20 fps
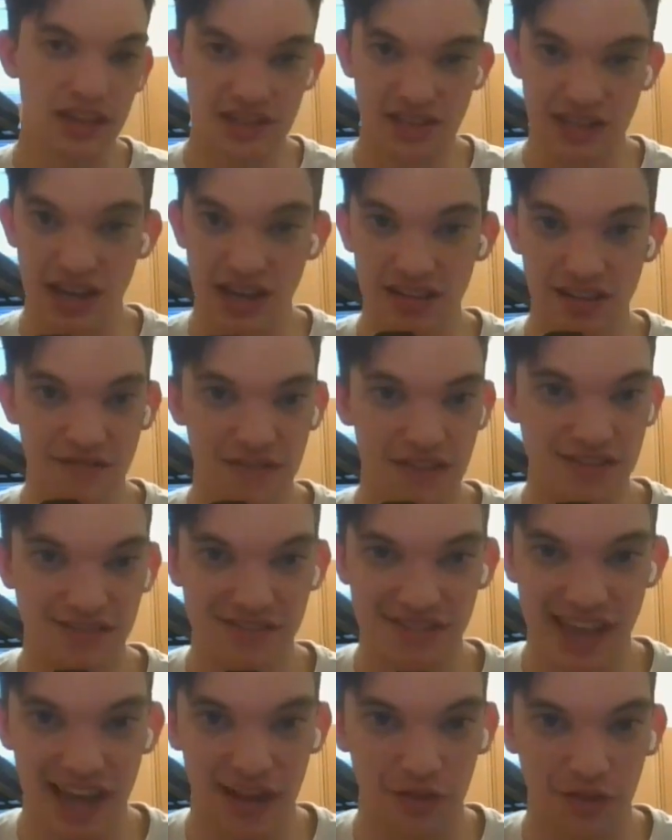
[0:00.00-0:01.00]
they signed a
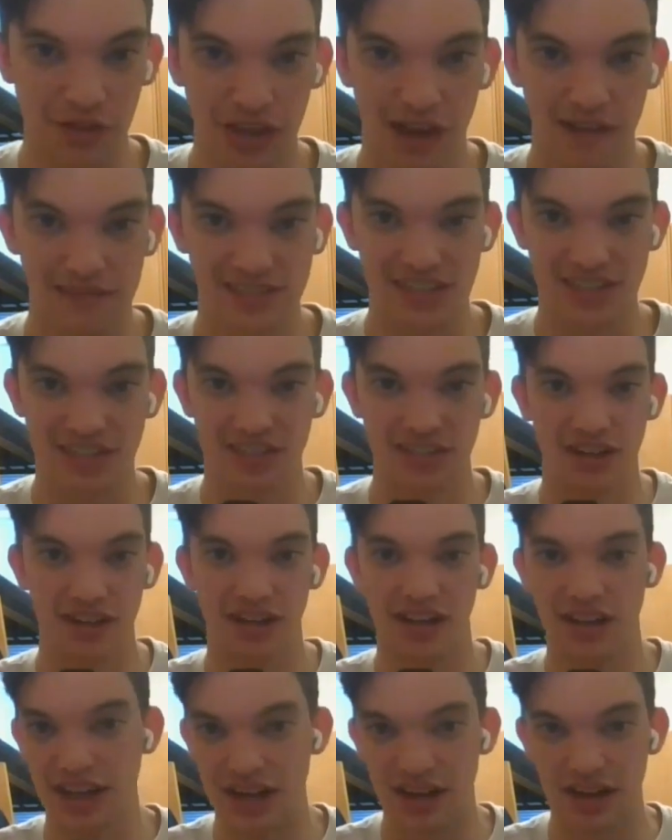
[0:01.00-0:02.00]
defensive tackle in the offseason.
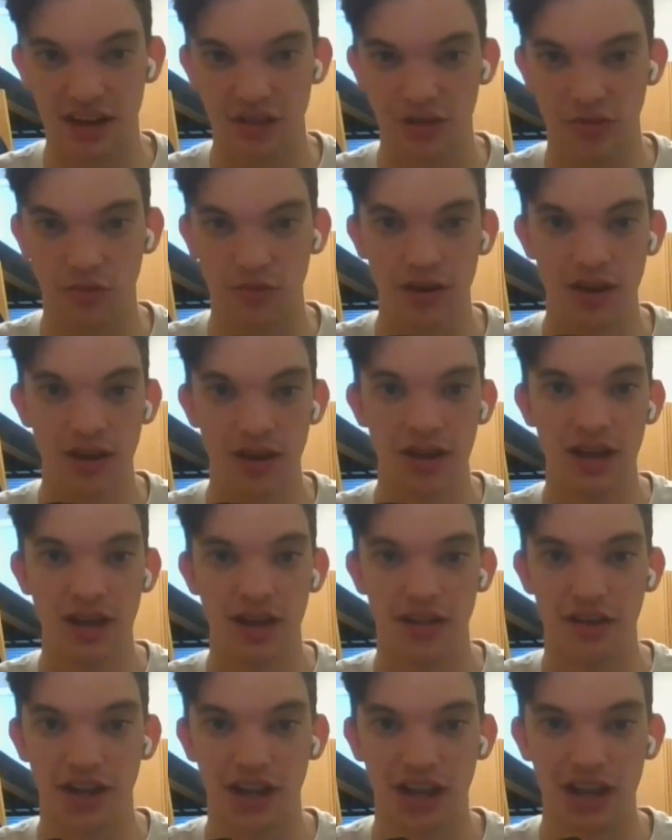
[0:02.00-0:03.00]
They're going to get another one.
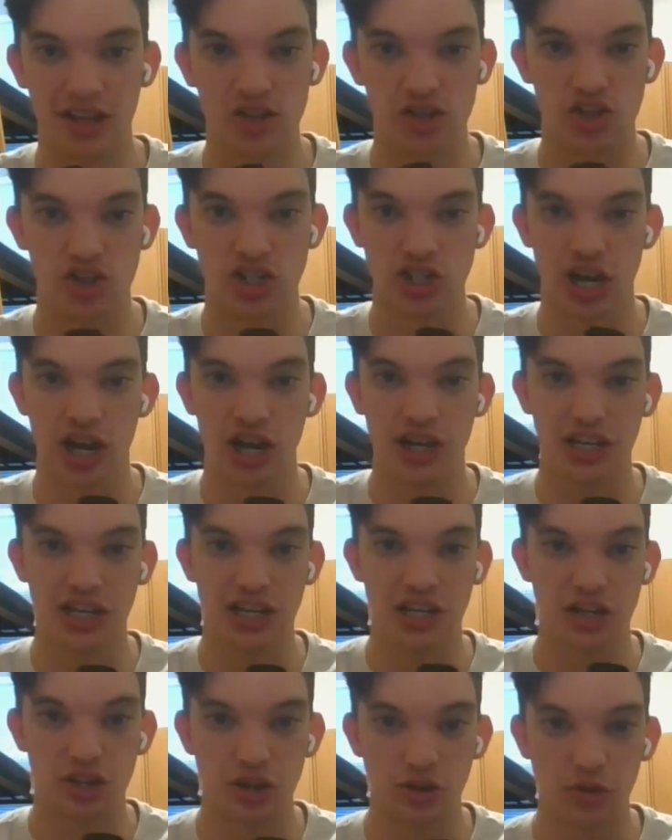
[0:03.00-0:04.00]
They're going to get
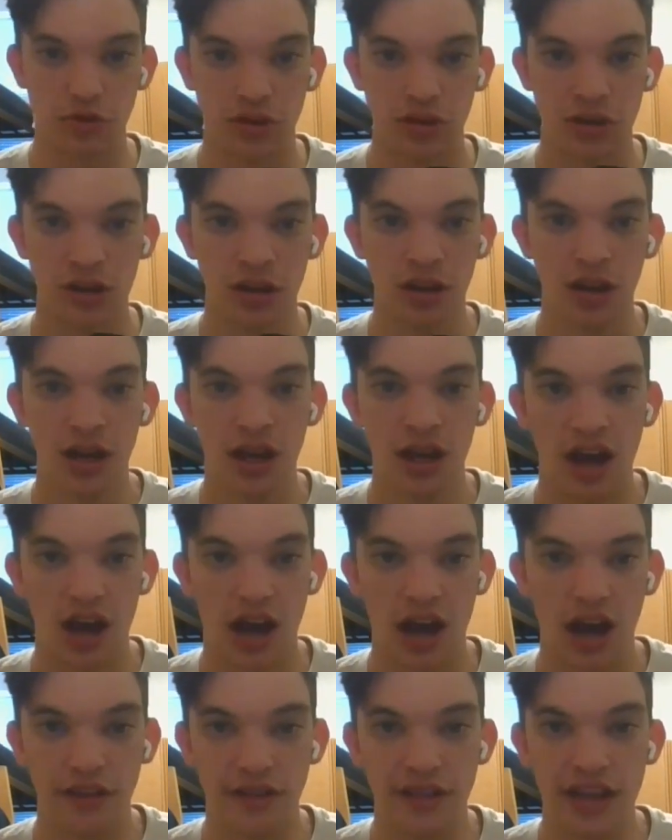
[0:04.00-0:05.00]
Johnny Newton.
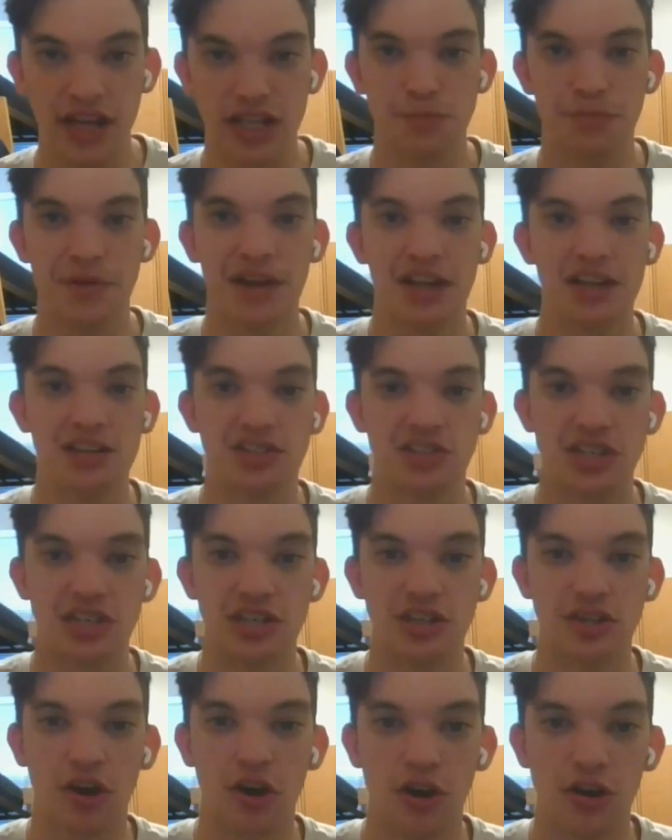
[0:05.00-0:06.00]
The next pick is
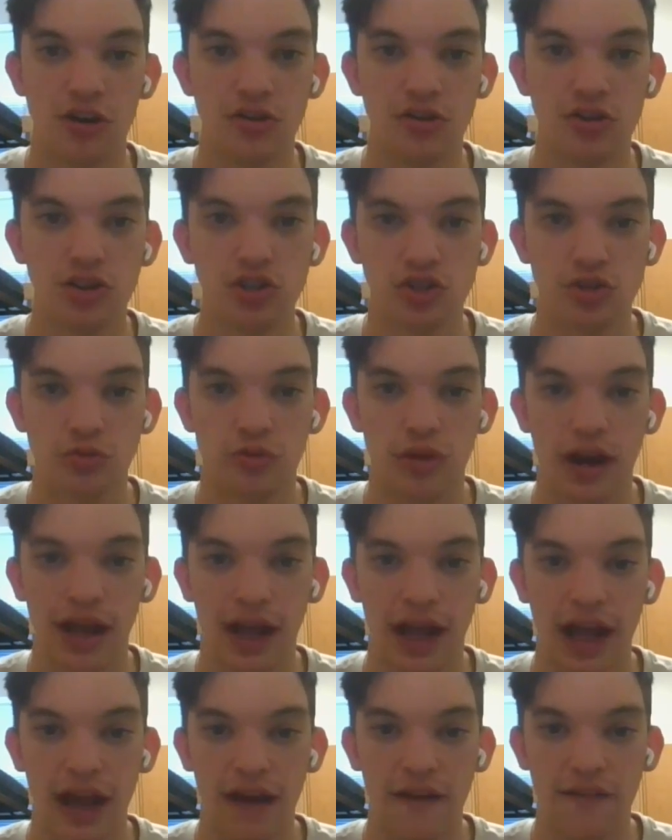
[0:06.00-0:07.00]
the Cardinals, who
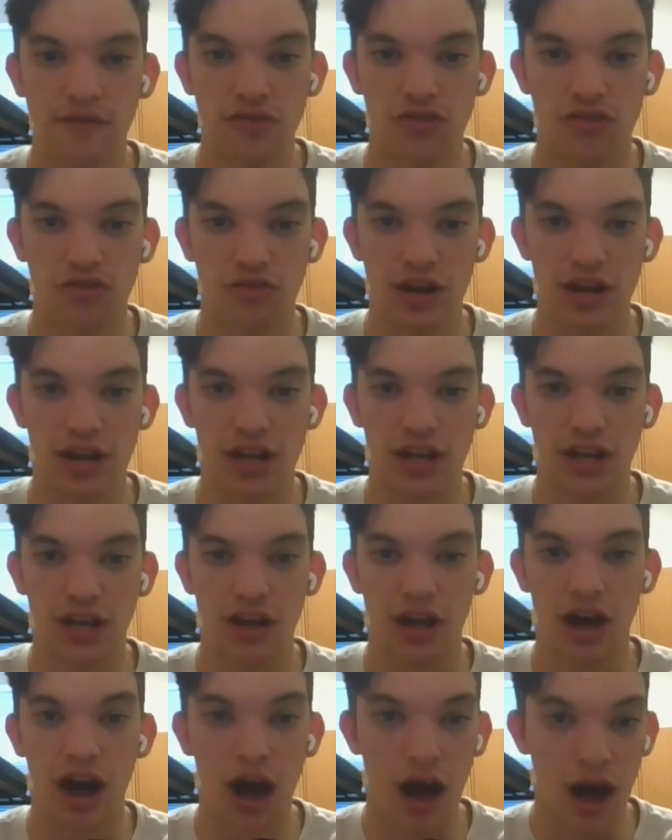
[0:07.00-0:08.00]
I have
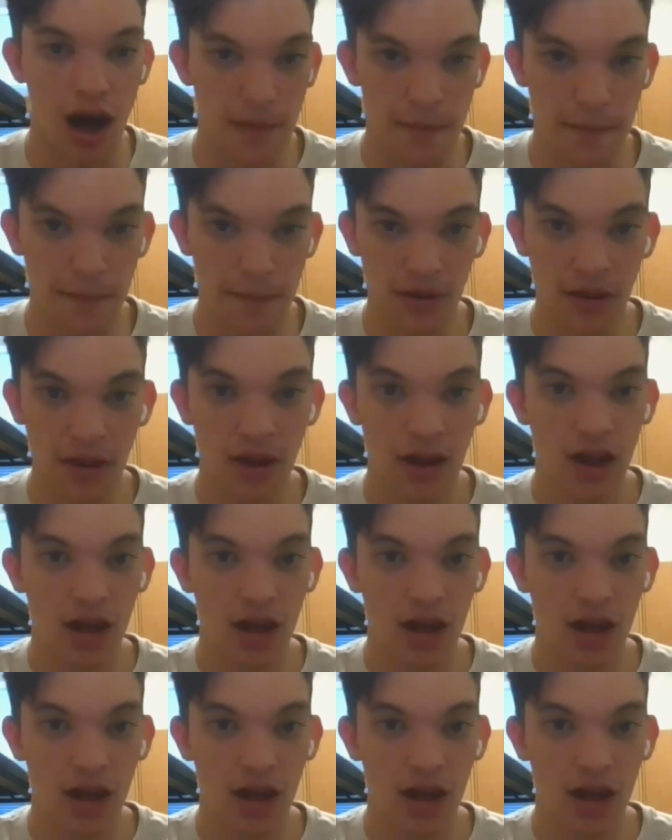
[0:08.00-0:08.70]
trading up